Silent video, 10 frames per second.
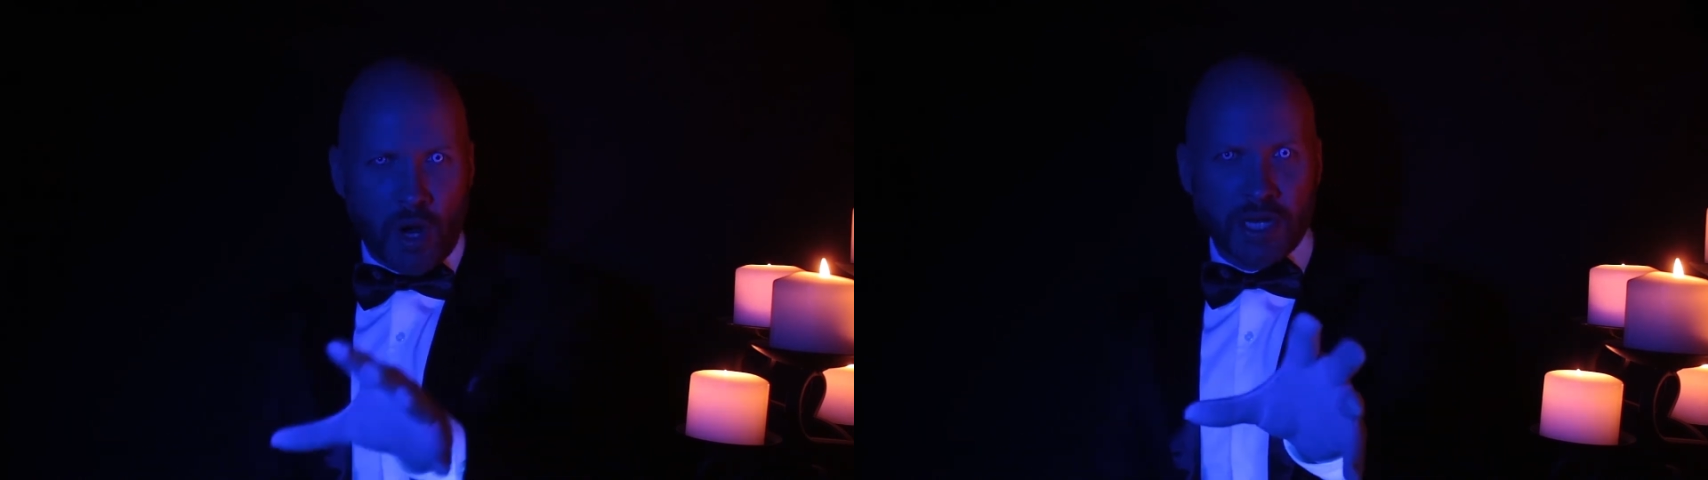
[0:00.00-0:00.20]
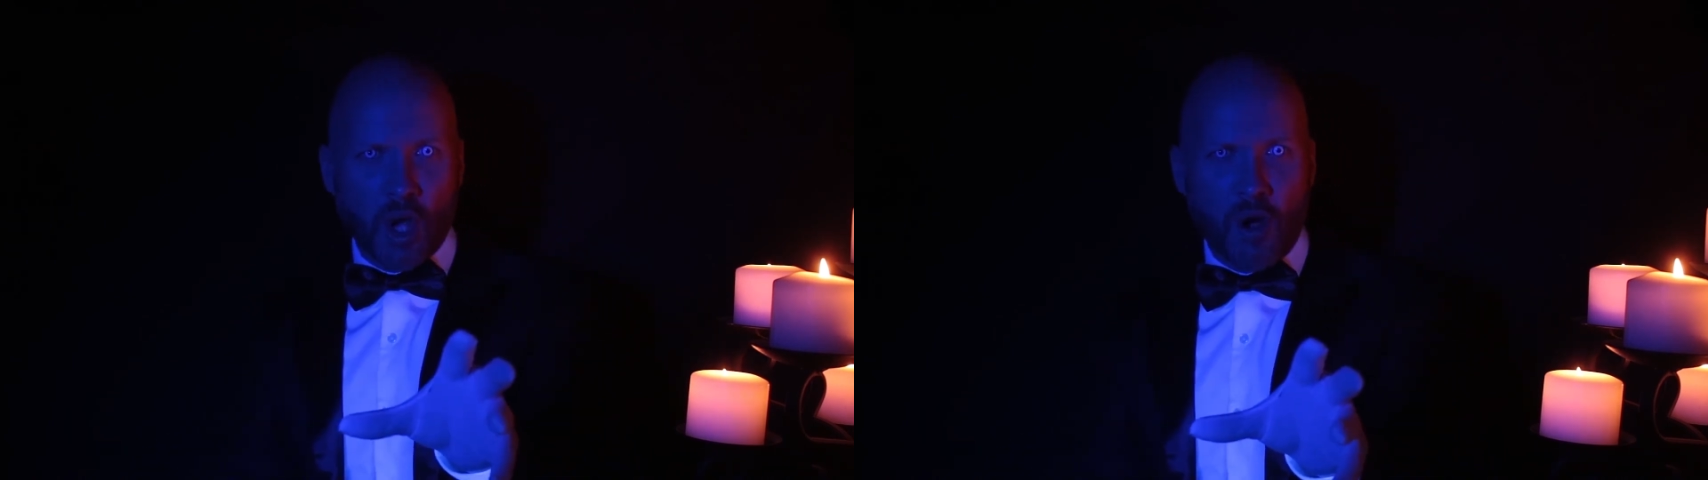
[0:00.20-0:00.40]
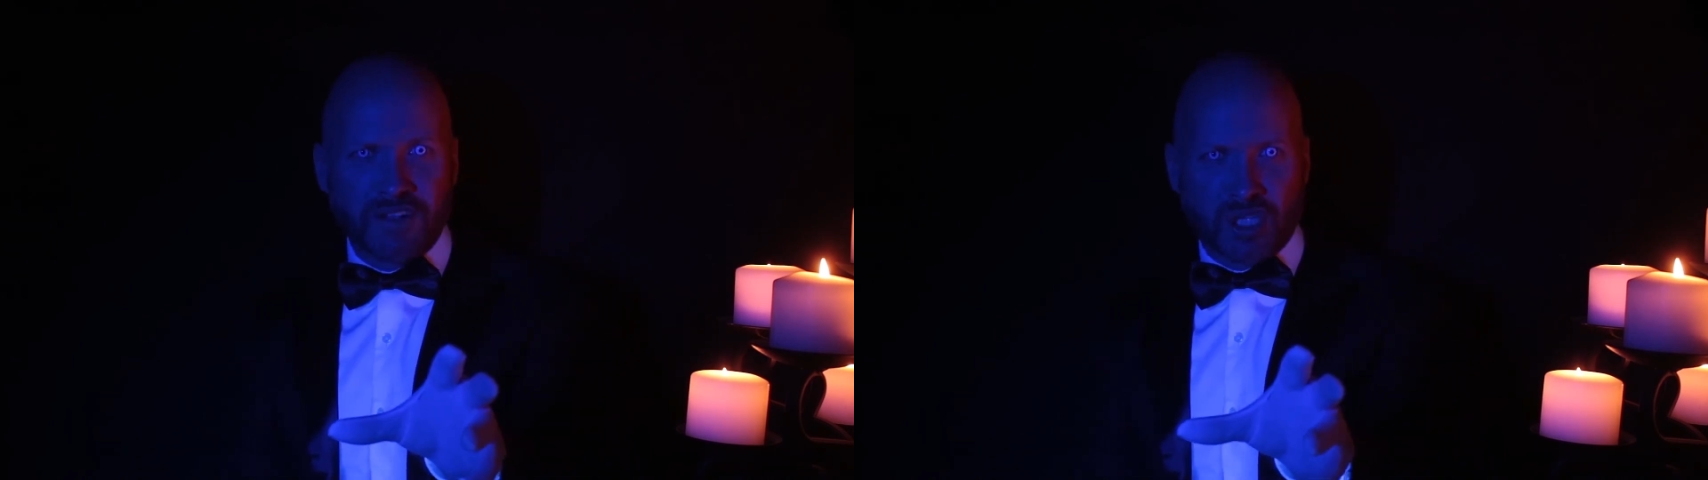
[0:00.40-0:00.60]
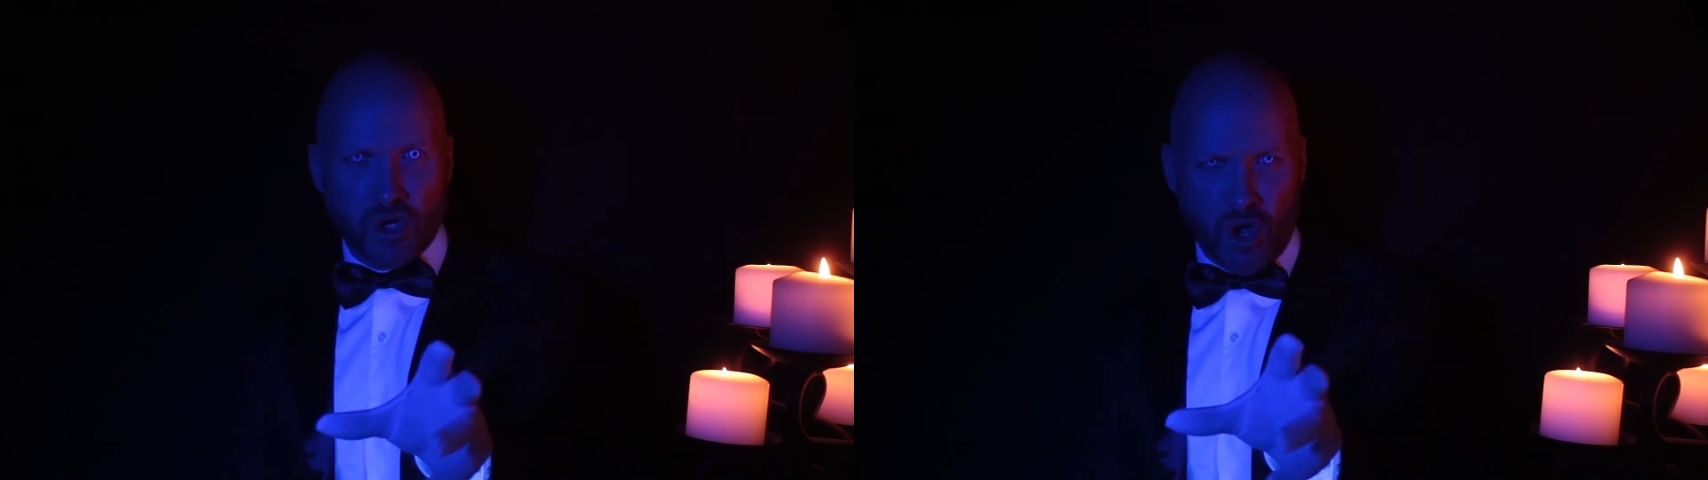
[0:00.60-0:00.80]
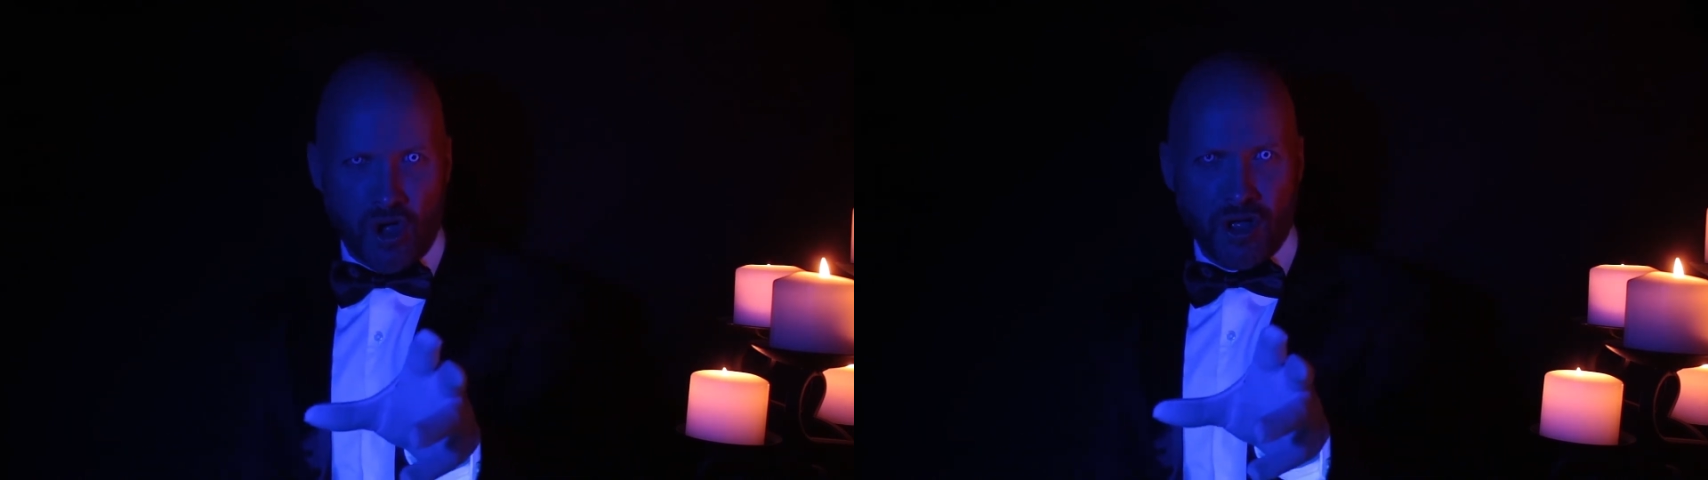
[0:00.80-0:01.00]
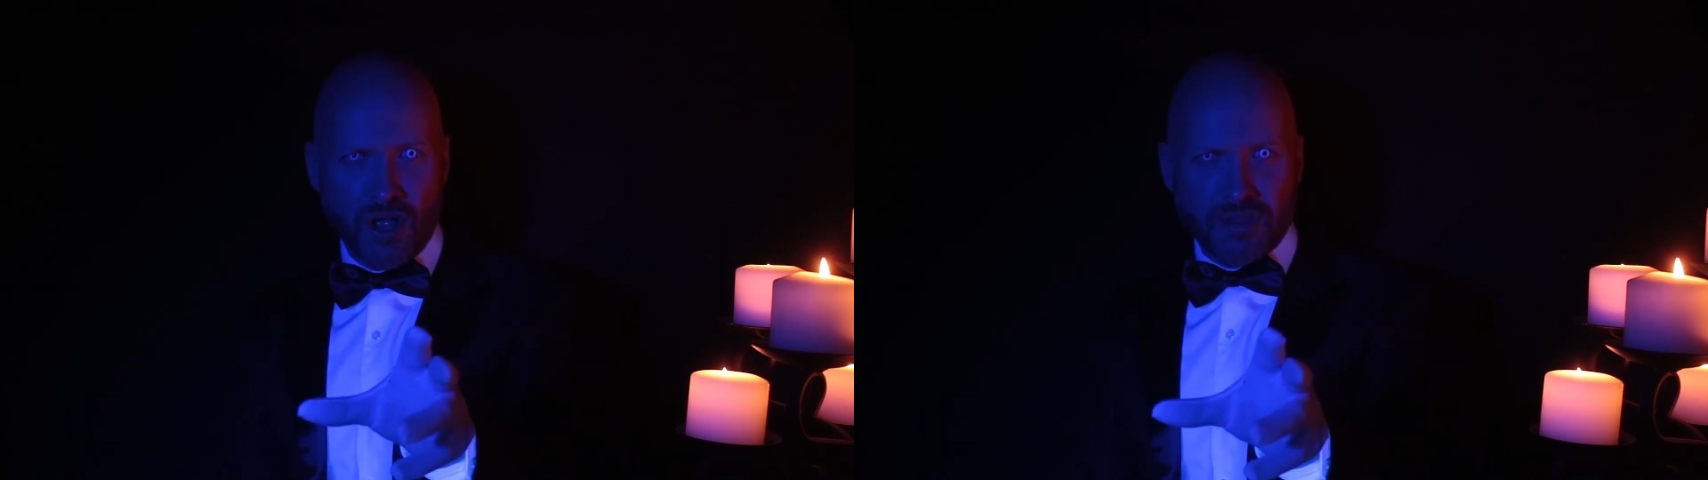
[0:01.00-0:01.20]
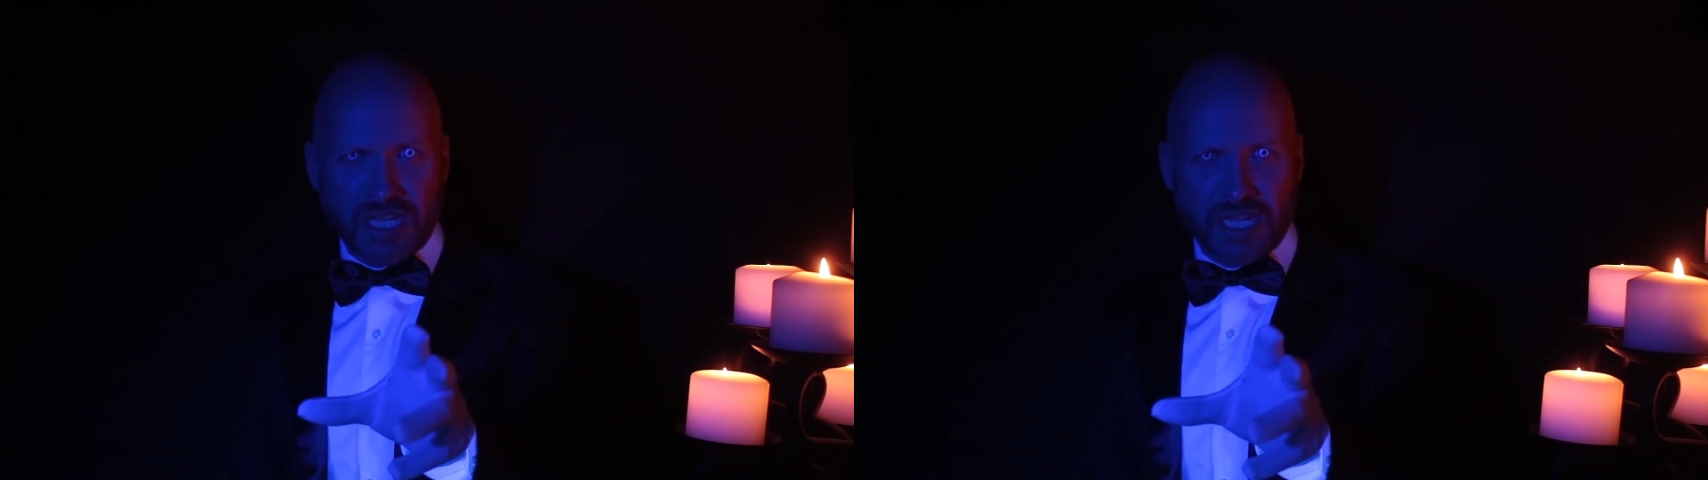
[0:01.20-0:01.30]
Running over to her,